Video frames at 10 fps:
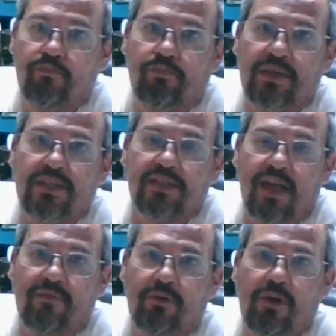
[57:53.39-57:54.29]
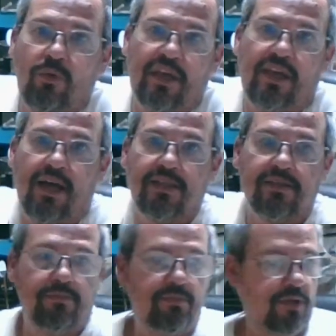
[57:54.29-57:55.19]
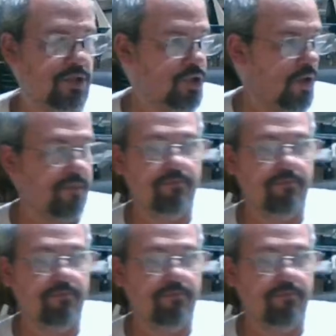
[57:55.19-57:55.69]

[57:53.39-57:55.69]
Peace and have a great week, guys. Enjoy.